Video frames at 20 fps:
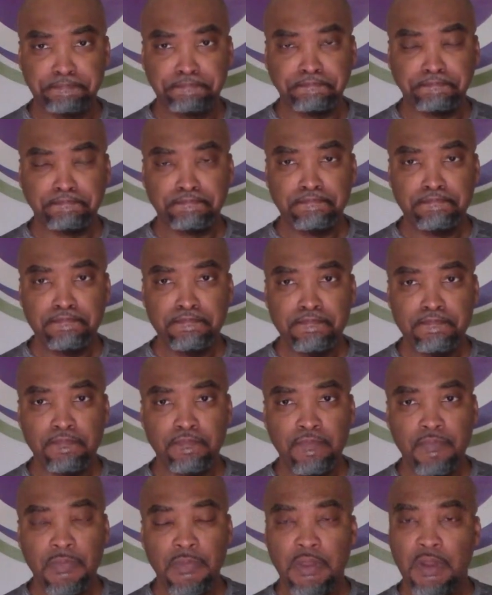Amen.
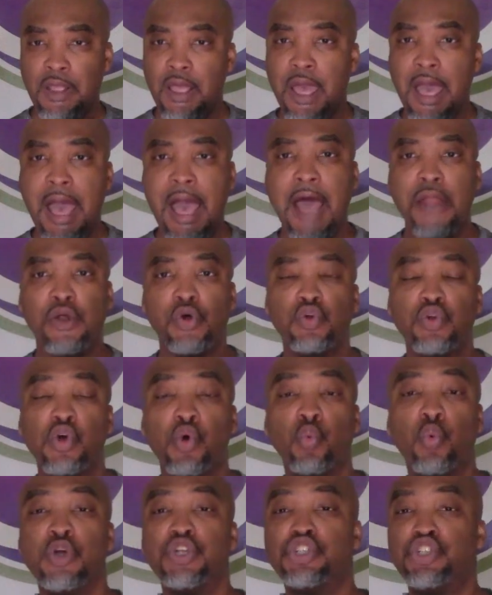I don't know
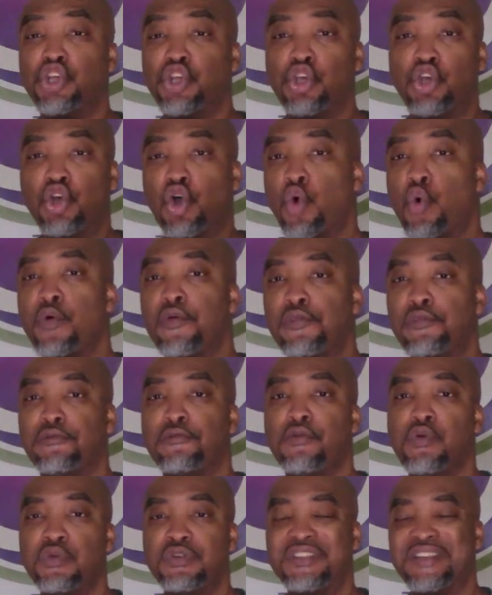what you're going
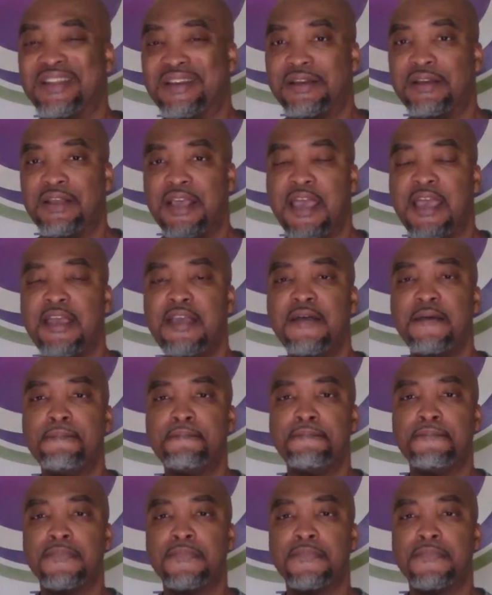through today.